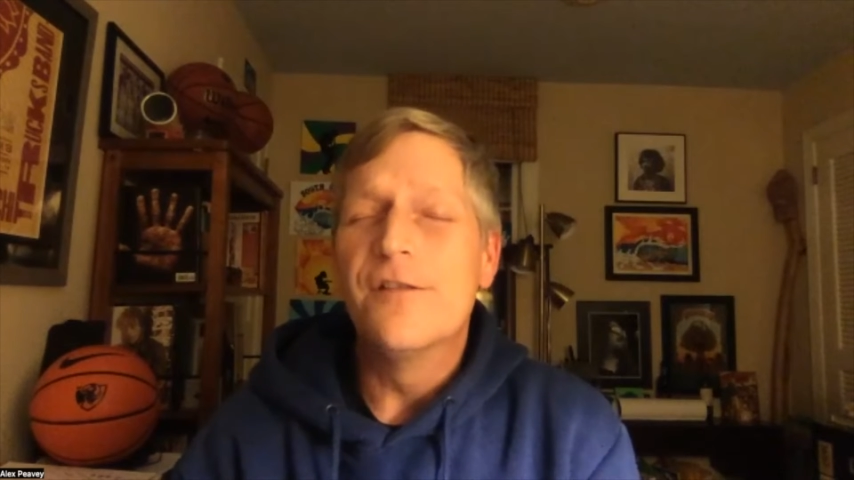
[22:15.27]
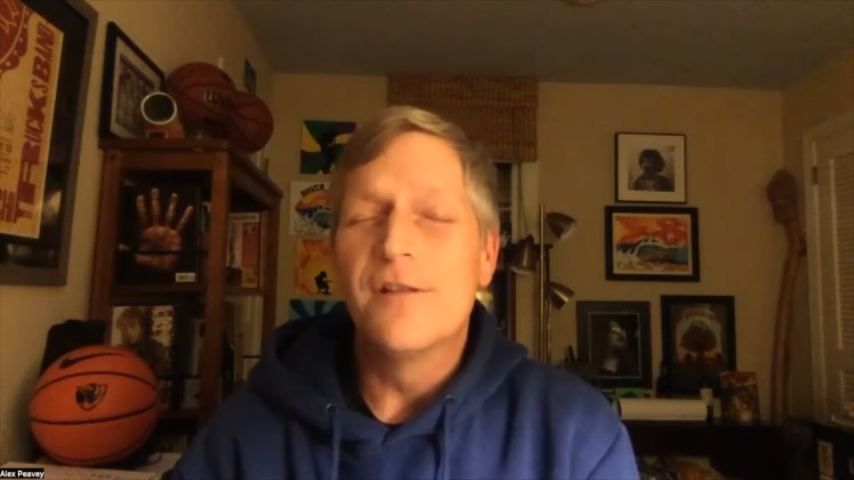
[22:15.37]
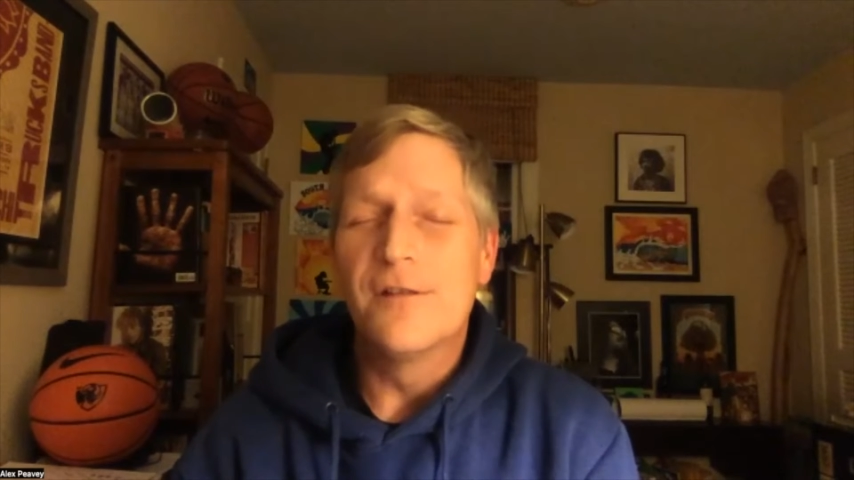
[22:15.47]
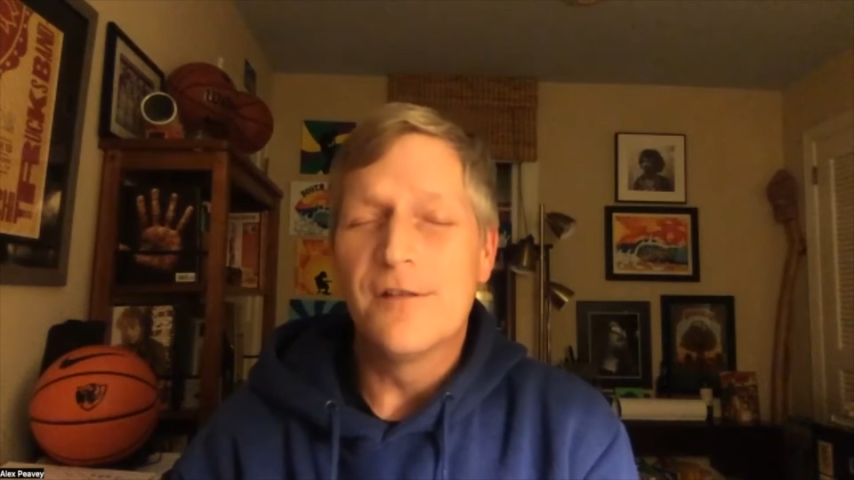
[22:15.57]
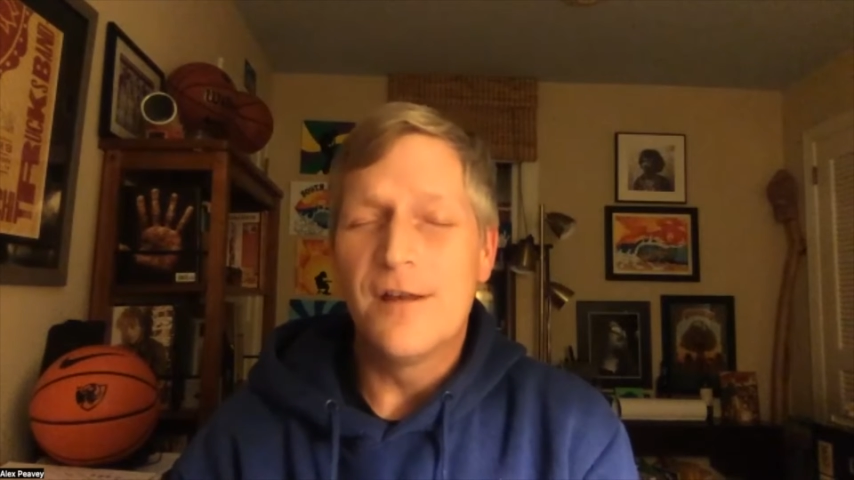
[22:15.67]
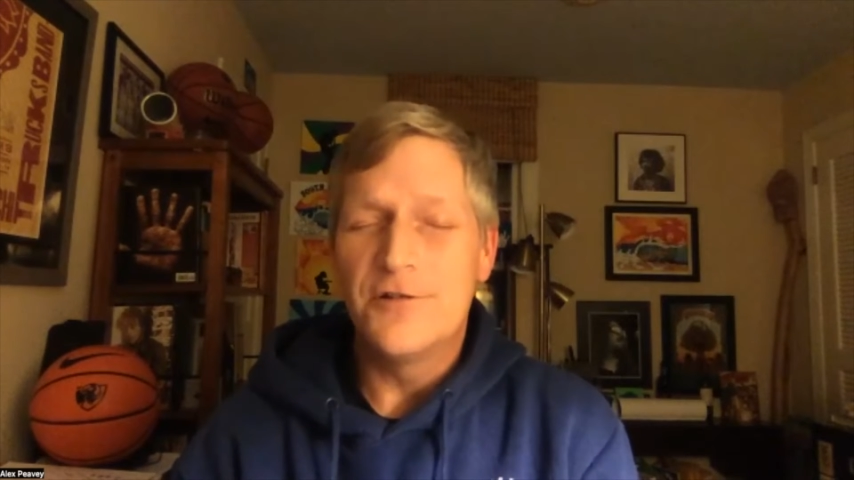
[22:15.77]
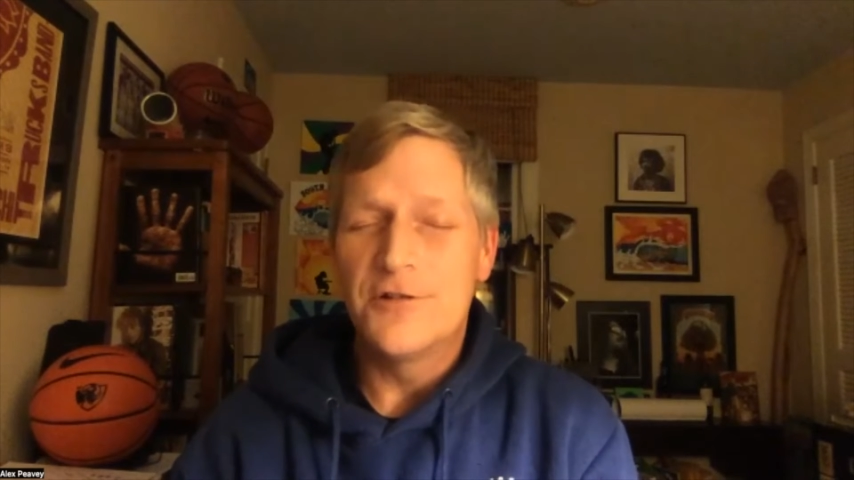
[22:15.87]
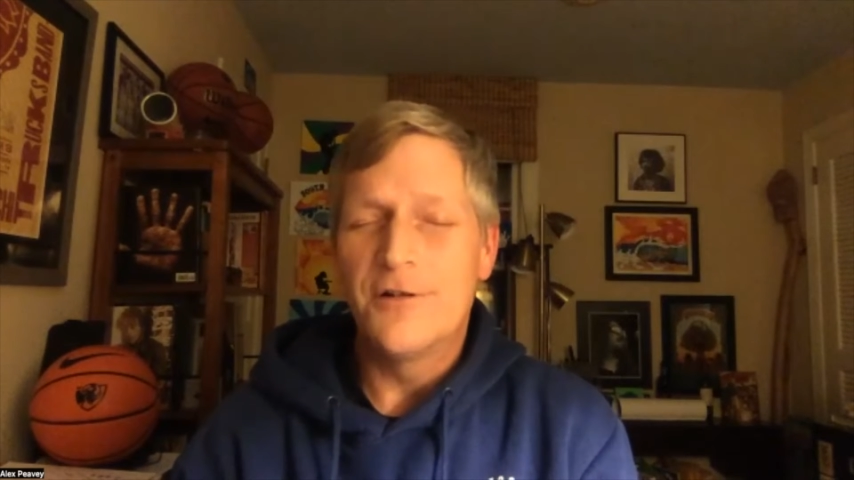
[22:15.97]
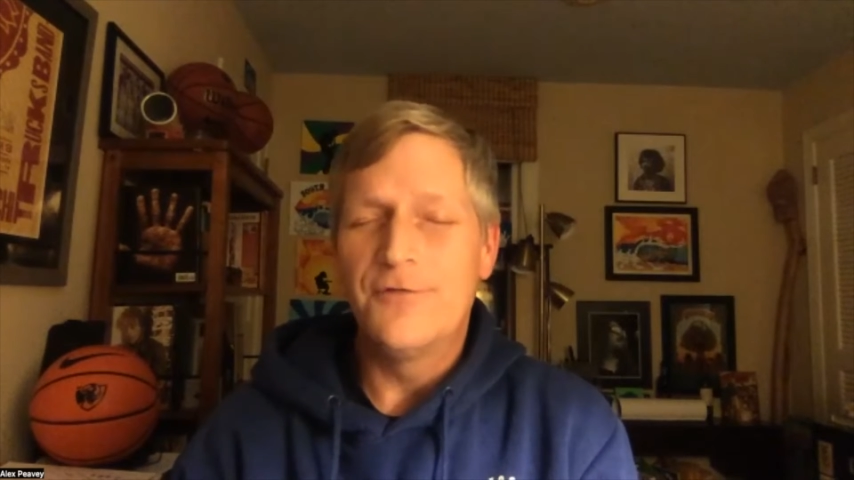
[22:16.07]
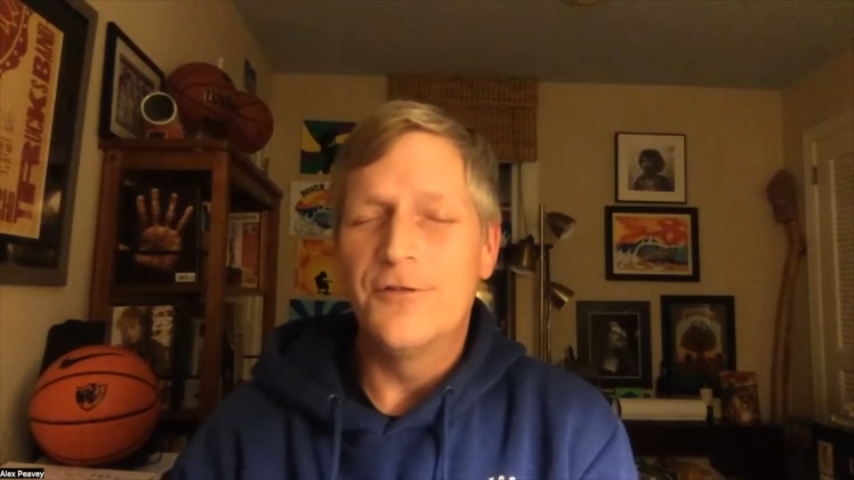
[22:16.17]

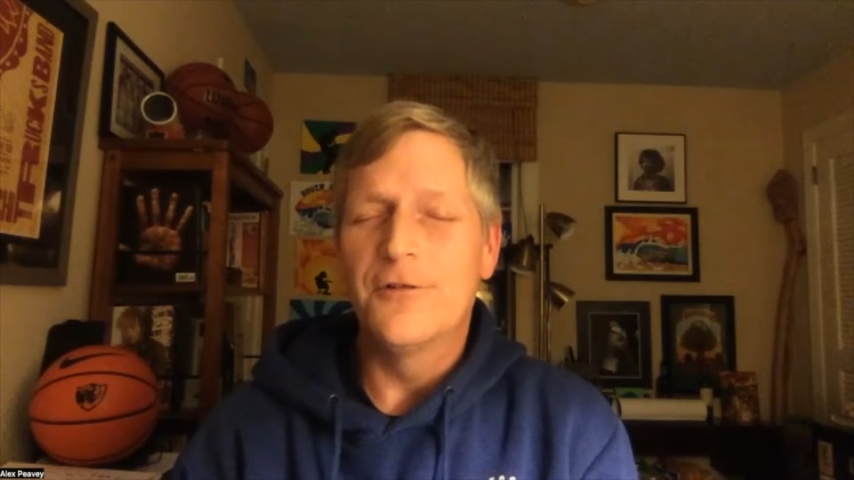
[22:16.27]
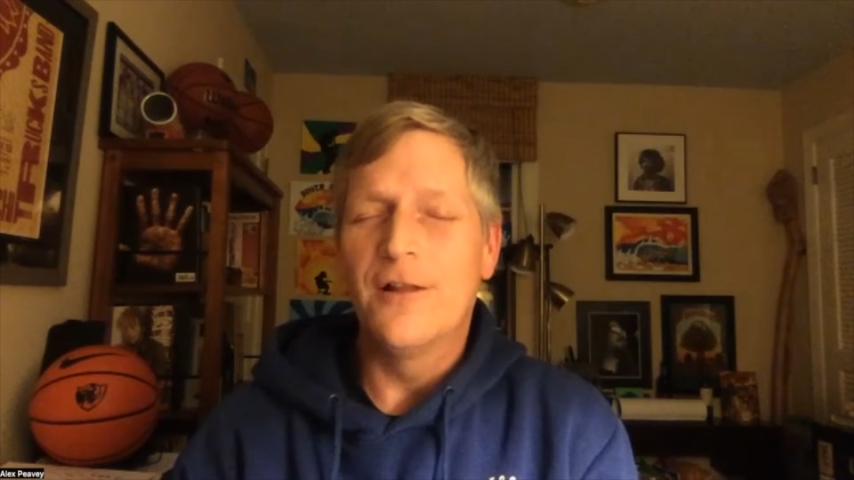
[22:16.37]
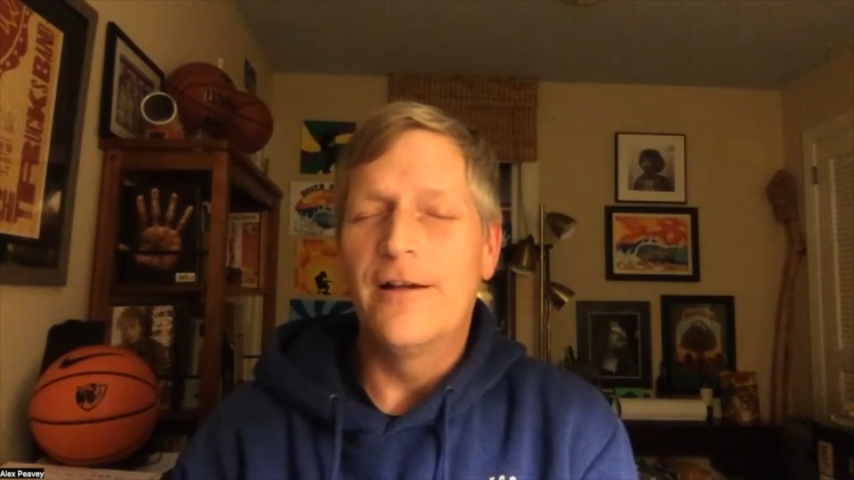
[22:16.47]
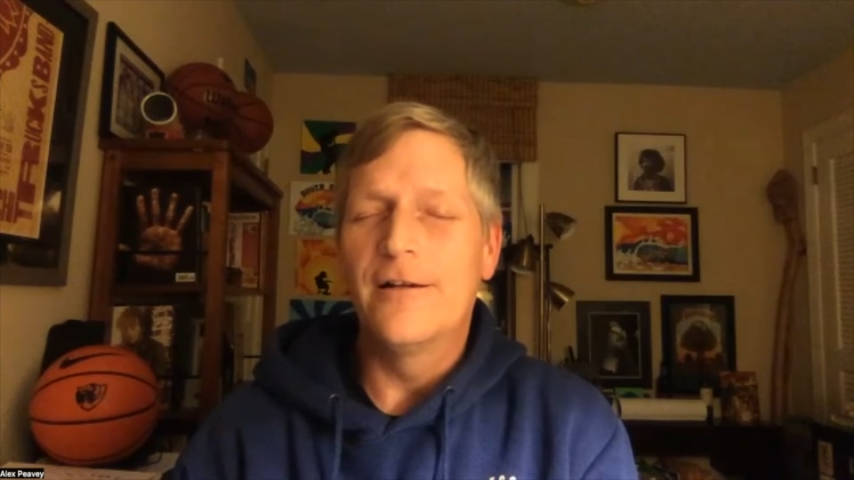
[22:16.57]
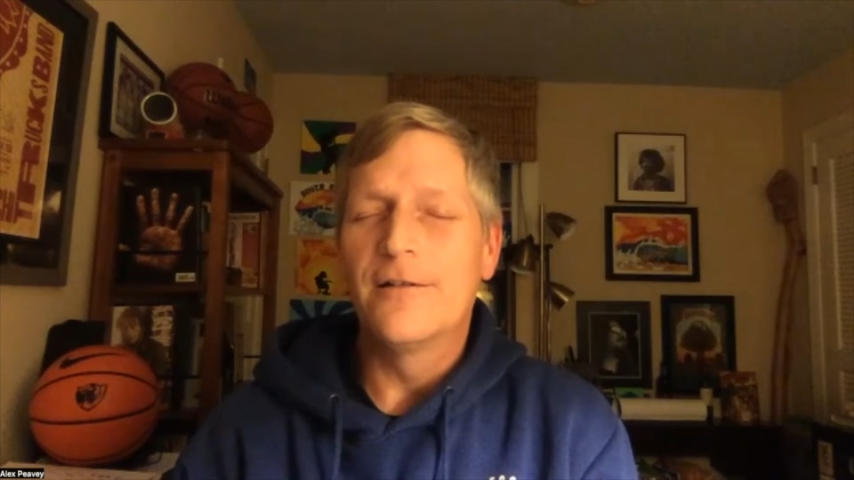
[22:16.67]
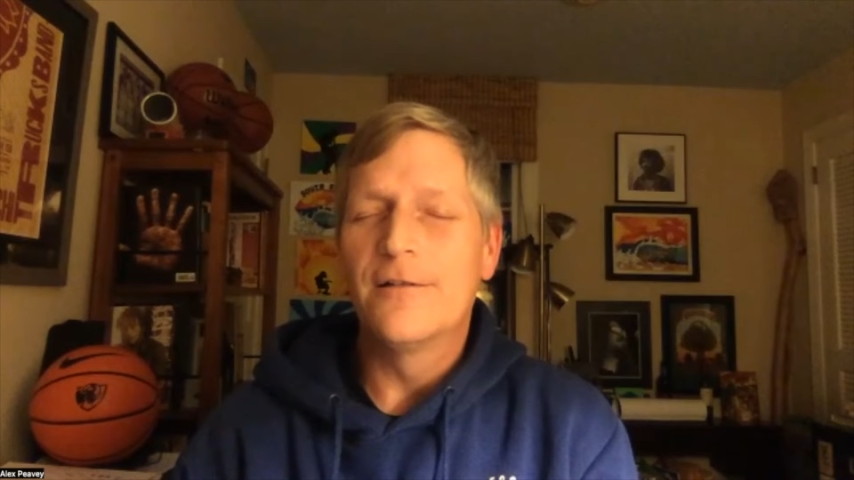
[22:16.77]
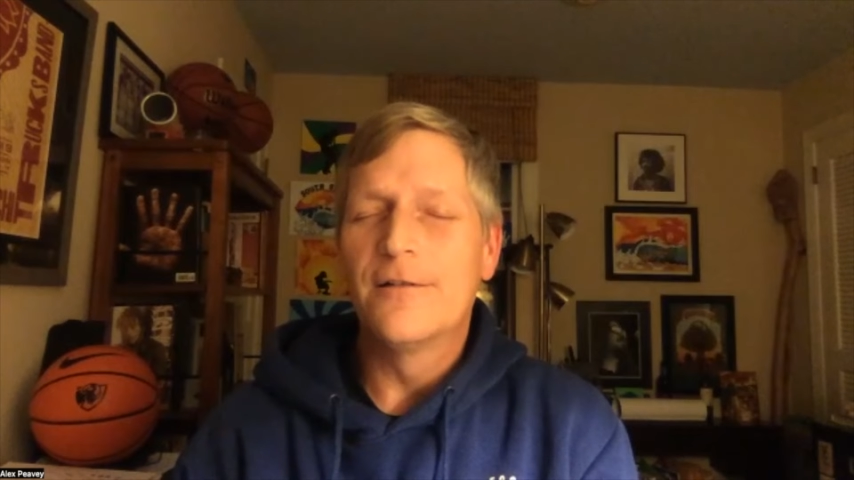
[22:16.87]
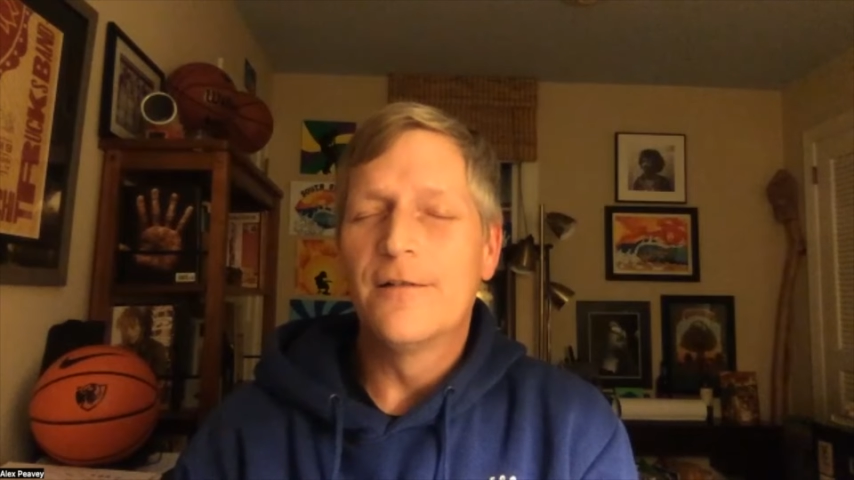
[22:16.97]
sensation of your legs.